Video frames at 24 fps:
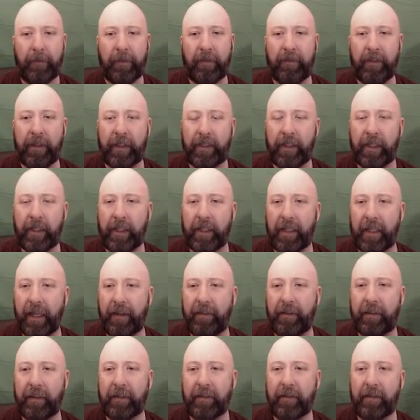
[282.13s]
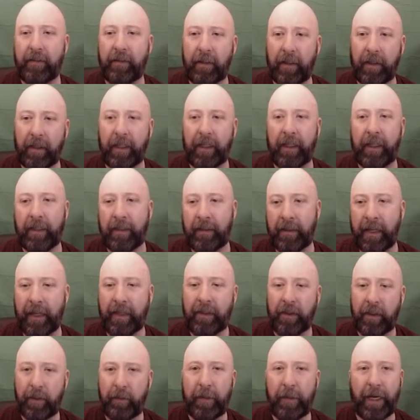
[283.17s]
vision at 11,
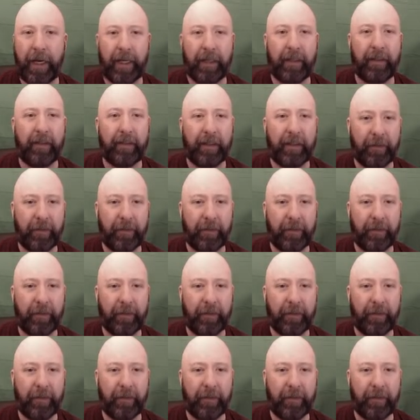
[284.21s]
not too bad.